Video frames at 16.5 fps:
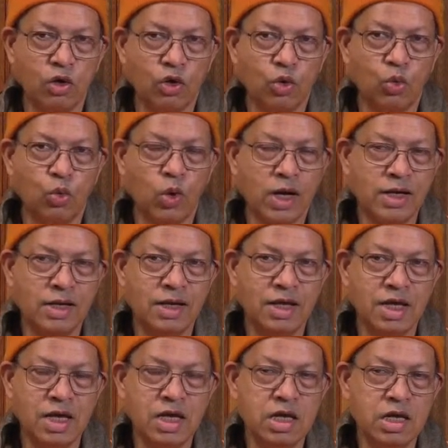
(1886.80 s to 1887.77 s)
while
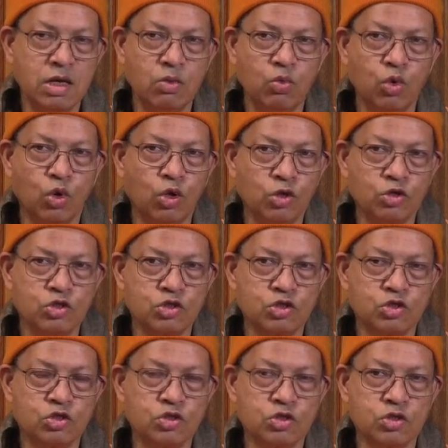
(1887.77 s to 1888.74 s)
he
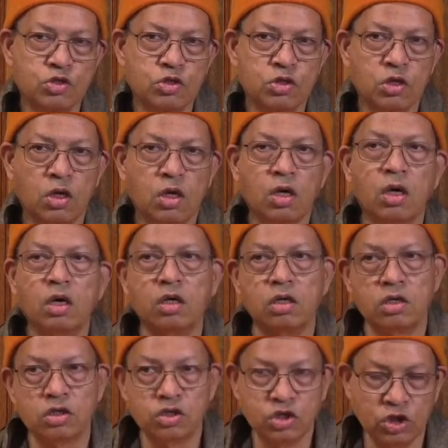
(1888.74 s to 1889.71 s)
was
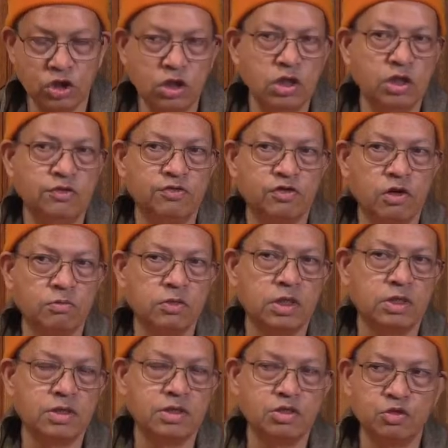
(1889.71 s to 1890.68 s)
returning from
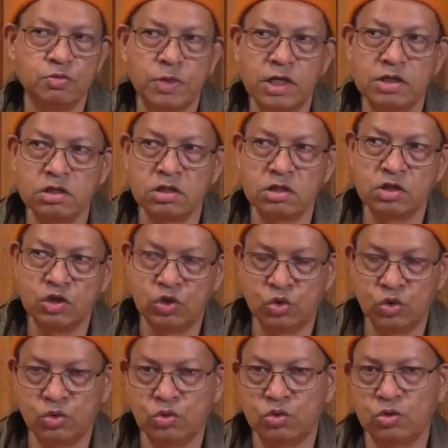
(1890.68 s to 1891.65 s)
that inspection
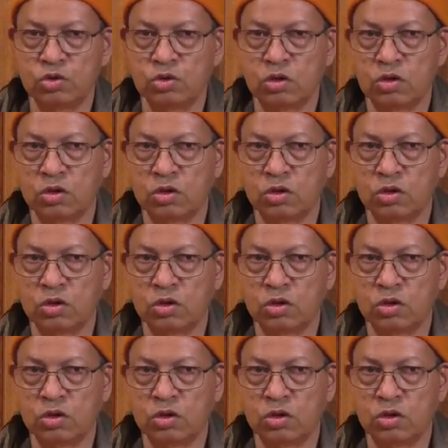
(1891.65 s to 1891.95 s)
tour,